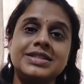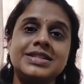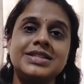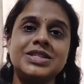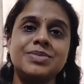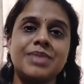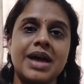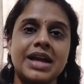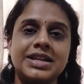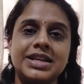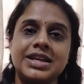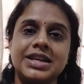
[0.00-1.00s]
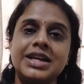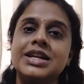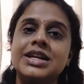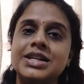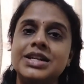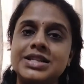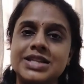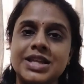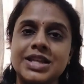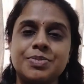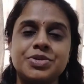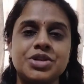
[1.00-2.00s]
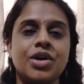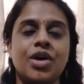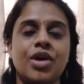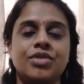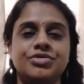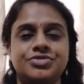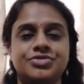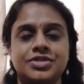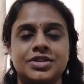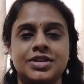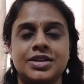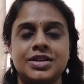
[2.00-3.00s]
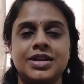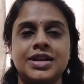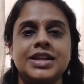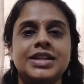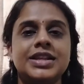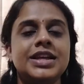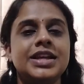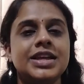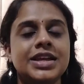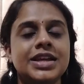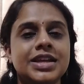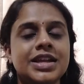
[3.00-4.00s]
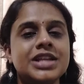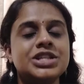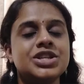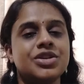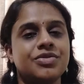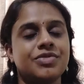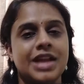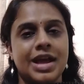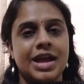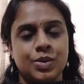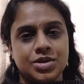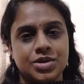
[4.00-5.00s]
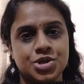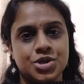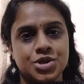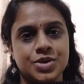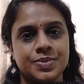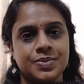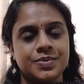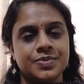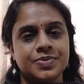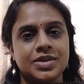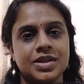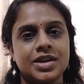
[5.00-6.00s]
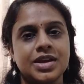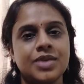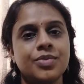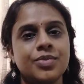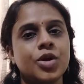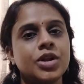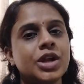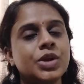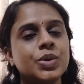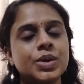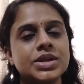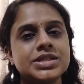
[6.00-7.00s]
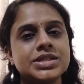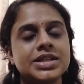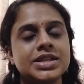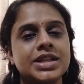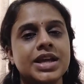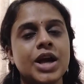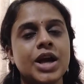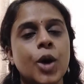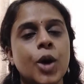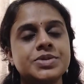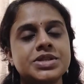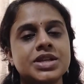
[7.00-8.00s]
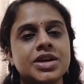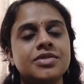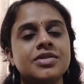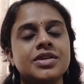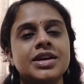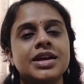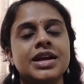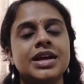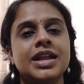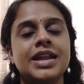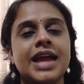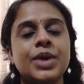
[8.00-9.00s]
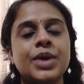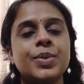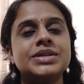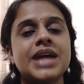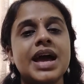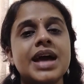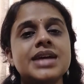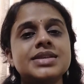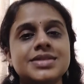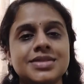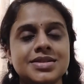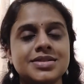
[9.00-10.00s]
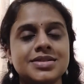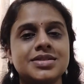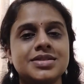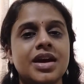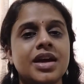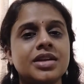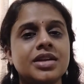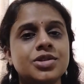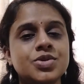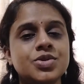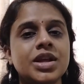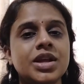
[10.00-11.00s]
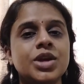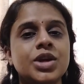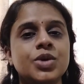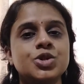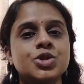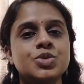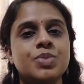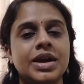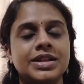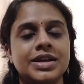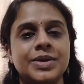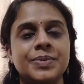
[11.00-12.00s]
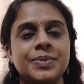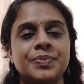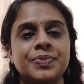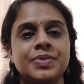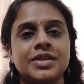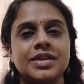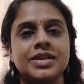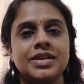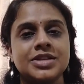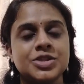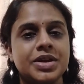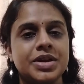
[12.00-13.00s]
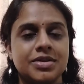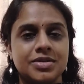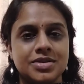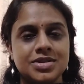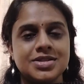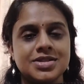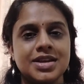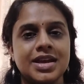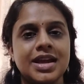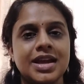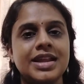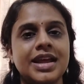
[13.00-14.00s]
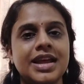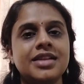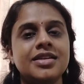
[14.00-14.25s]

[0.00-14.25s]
a systematic description of the nature of a language. Okay, what they do is they observe language as it is actually used by the speakers and